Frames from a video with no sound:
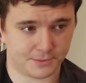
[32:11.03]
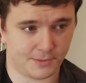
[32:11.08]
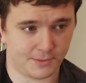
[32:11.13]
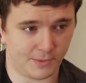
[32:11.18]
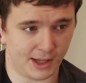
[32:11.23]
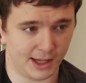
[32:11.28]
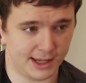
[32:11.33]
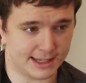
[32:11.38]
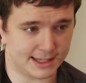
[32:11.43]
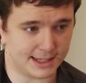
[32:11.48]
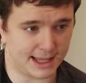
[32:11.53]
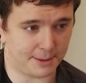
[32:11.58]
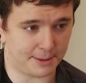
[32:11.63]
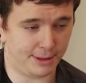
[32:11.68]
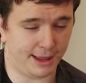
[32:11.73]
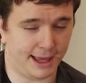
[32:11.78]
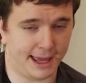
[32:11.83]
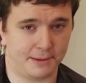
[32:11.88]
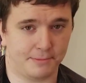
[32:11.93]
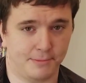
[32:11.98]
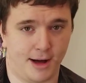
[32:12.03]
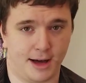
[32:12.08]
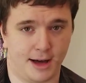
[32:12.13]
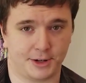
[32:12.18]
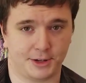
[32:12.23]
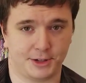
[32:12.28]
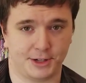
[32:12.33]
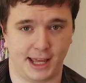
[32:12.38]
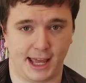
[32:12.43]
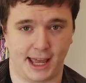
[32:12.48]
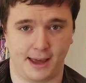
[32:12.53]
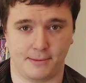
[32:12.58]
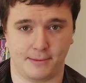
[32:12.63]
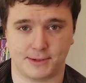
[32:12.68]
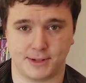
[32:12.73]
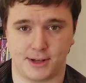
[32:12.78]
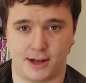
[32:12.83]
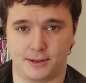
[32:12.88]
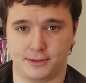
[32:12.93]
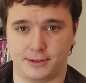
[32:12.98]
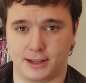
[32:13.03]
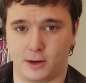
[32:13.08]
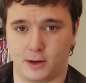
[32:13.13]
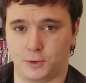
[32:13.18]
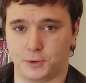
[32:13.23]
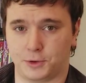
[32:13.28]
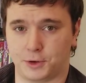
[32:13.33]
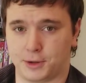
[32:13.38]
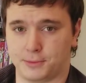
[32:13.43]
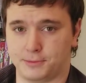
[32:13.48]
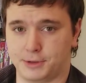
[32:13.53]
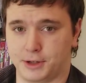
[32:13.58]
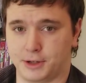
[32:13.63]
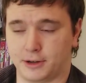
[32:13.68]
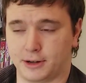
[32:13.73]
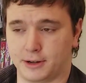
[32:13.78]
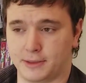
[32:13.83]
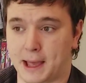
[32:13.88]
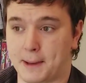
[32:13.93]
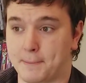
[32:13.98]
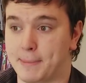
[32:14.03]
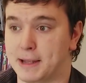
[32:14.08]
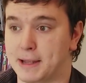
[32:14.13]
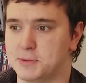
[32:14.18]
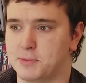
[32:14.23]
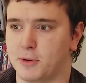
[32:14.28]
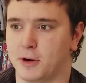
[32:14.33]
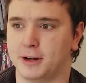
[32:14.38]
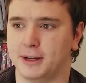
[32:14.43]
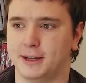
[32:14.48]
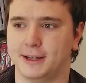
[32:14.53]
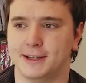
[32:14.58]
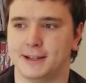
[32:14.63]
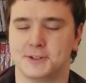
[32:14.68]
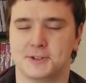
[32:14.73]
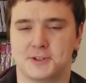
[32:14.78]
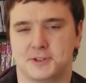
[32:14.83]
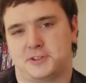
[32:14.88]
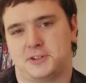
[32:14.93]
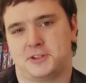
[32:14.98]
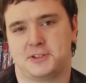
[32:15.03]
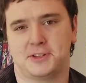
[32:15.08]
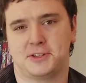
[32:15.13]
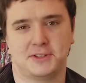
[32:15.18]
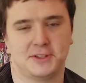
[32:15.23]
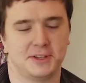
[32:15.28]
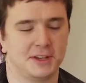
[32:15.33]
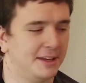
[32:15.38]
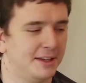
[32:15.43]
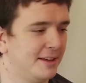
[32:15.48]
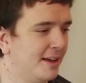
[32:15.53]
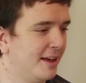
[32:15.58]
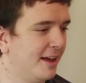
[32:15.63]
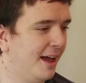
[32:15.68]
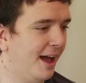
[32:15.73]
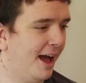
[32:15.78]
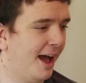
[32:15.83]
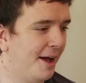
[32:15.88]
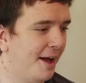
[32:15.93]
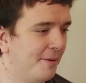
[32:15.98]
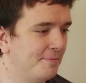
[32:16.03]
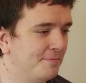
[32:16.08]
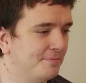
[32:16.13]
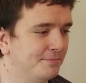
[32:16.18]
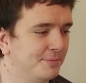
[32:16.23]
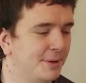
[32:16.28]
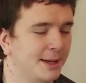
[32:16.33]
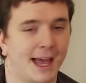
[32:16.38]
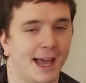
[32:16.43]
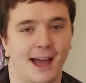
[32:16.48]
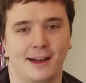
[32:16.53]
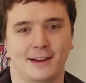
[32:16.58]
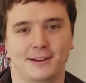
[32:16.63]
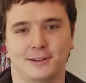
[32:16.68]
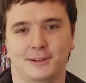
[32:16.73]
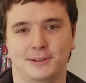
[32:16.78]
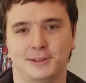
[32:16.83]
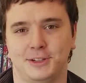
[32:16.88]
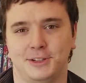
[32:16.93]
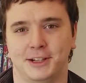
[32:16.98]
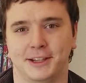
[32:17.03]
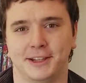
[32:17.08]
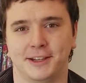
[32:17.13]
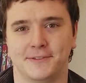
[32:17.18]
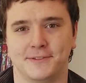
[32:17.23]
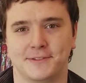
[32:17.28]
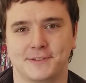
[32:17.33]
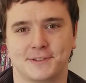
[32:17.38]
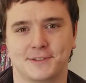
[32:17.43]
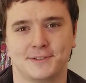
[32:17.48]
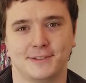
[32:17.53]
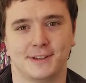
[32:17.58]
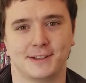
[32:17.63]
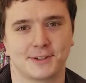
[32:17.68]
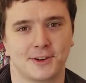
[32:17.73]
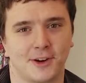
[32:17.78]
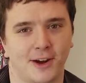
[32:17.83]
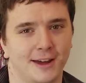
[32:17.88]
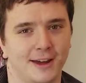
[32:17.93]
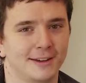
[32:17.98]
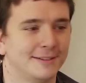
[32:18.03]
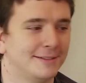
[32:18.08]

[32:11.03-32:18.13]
is like playing modern games on the older computer and like benchmarking it and just to see. But yeah, she lives. It's great.